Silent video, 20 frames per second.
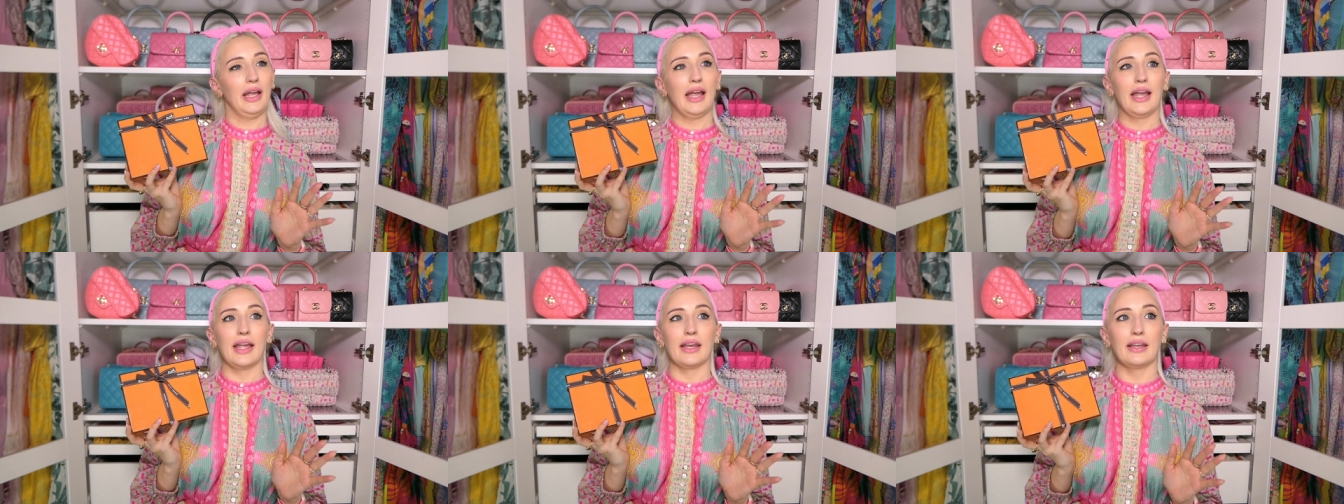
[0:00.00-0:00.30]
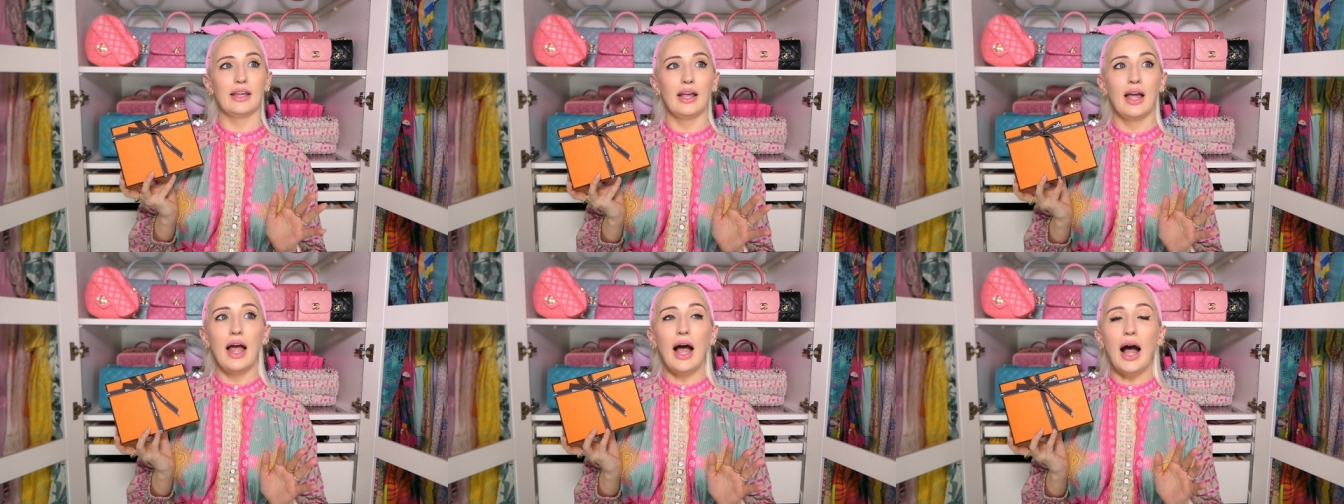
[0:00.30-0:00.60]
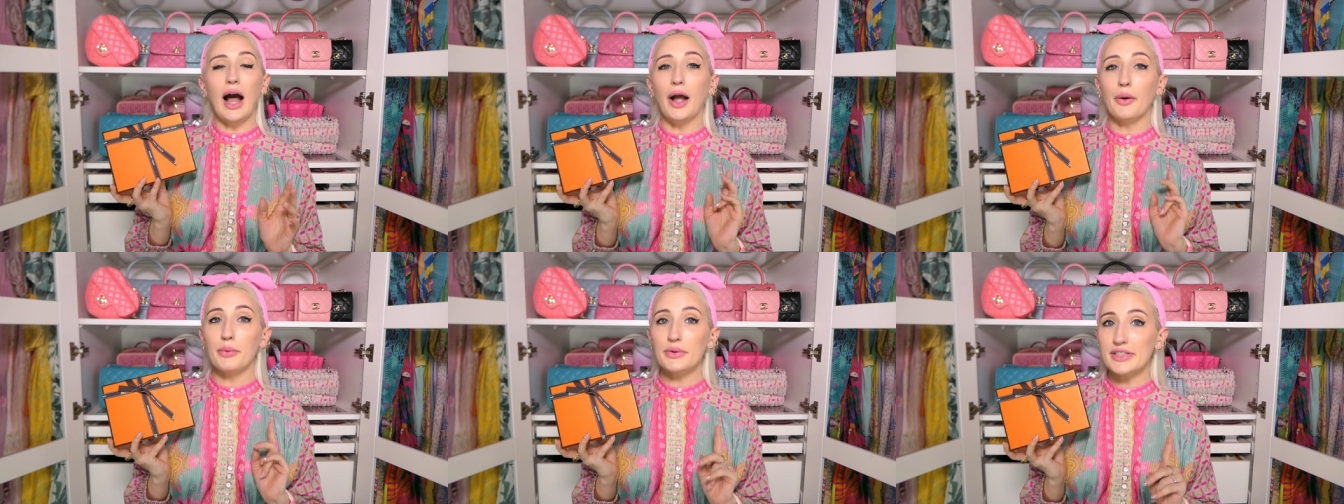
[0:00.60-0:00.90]
and
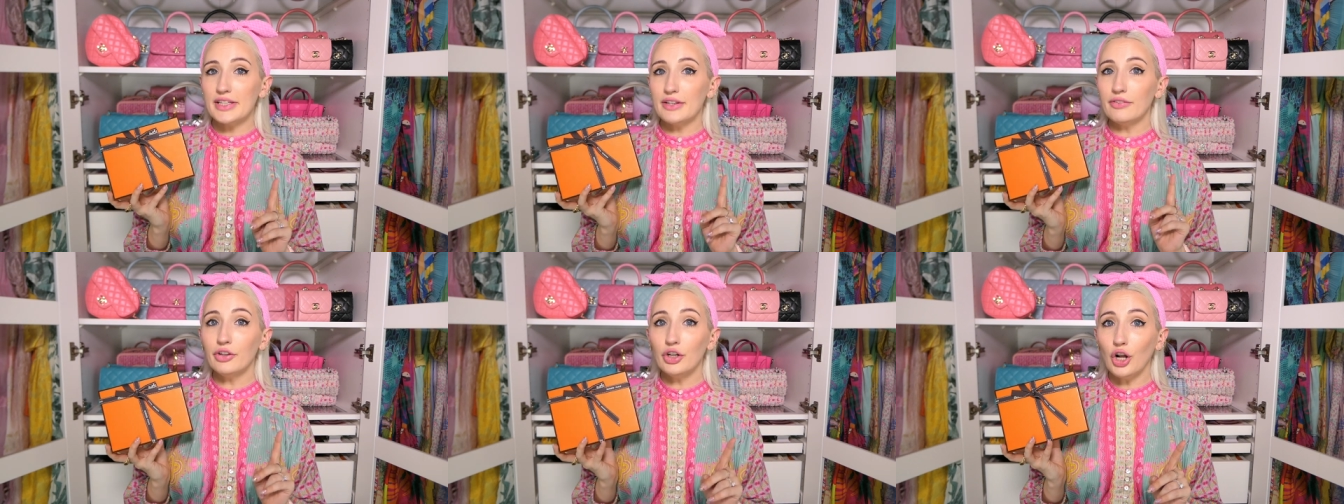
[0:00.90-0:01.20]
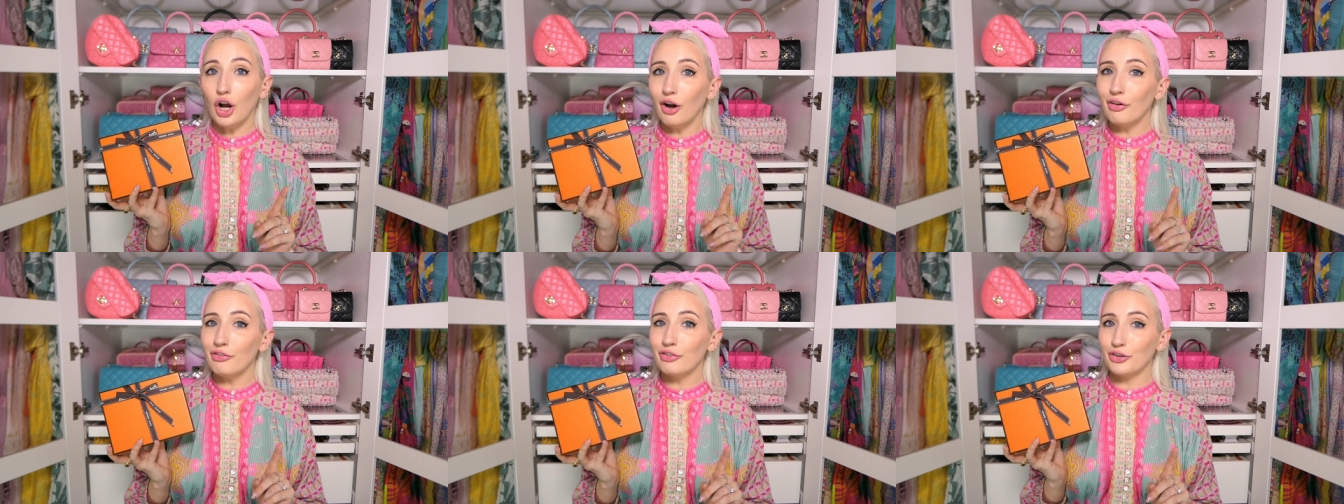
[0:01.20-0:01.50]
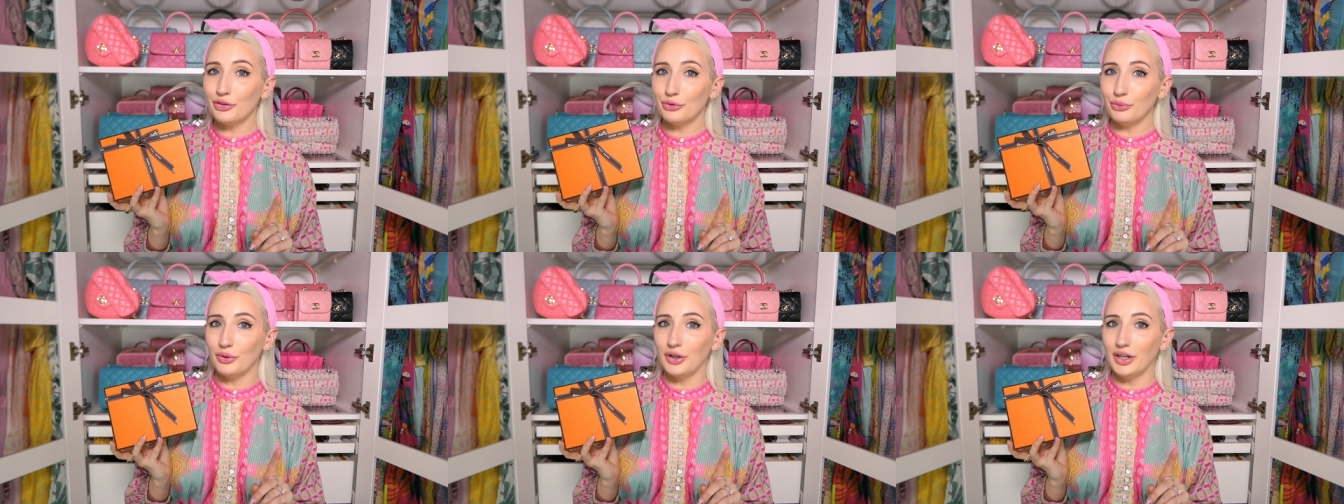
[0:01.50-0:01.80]
I was even
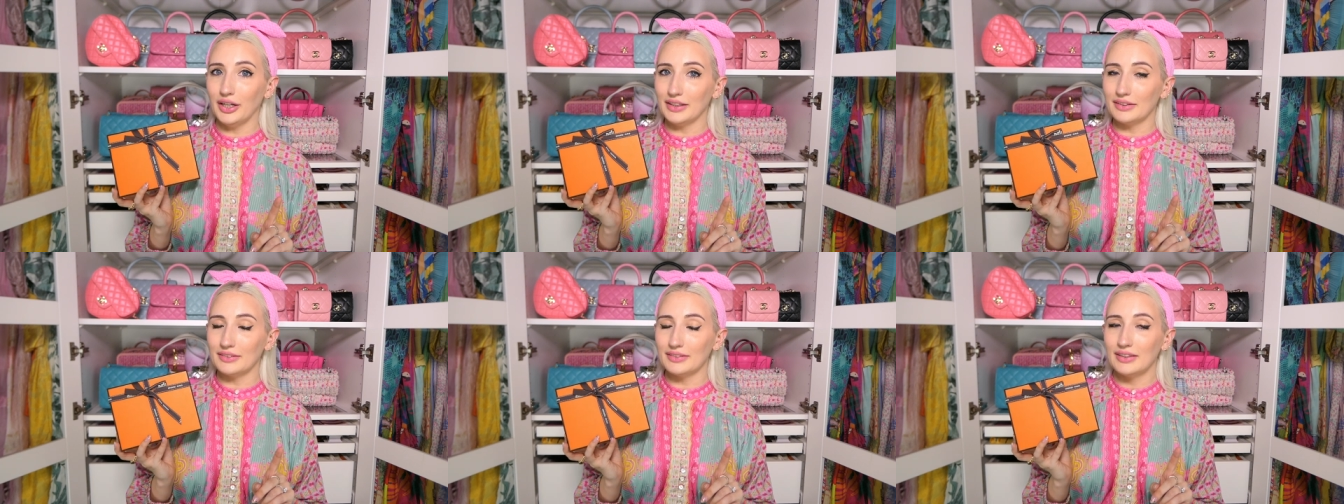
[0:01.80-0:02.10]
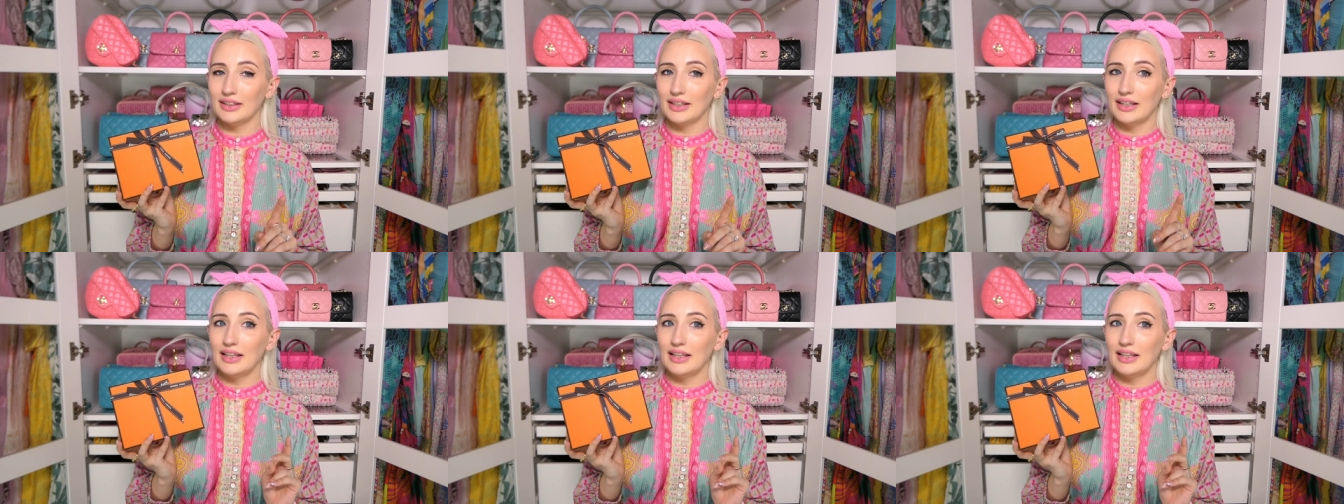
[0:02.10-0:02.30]
offered one